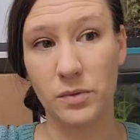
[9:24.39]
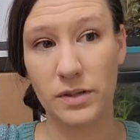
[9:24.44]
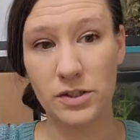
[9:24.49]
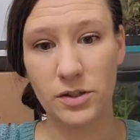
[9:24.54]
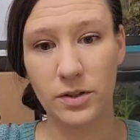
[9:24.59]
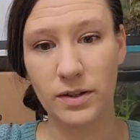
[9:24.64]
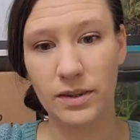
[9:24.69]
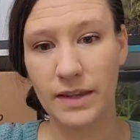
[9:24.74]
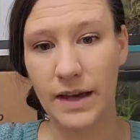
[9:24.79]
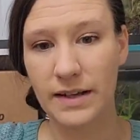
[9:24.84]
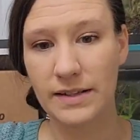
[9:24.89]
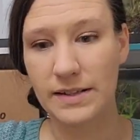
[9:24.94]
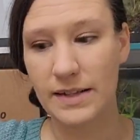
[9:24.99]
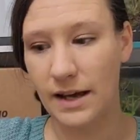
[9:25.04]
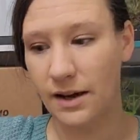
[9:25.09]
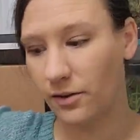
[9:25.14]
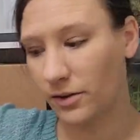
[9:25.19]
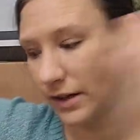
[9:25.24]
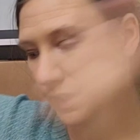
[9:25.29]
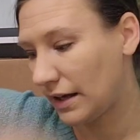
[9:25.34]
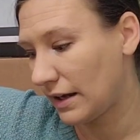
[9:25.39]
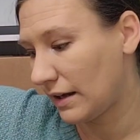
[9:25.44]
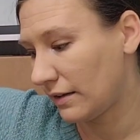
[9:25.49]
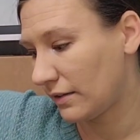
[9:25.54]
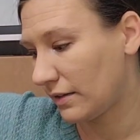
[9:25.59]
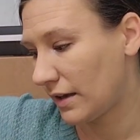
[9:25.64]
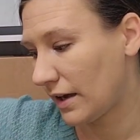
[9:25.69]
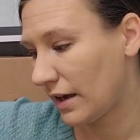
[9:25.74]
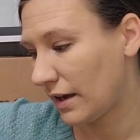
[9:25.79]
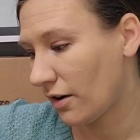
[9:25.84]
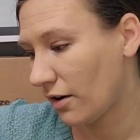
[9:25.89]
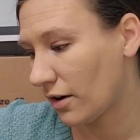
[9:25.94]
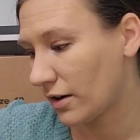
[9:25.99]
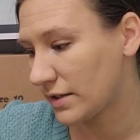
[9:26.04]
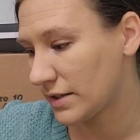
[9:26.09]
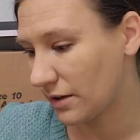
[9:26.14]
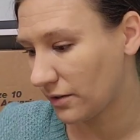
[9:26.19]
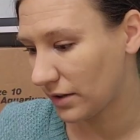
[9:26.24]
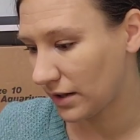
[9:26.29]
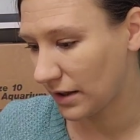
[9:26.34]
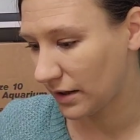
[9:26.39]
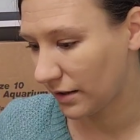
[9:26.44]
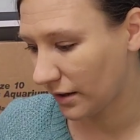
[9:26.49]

So I took that down and they are down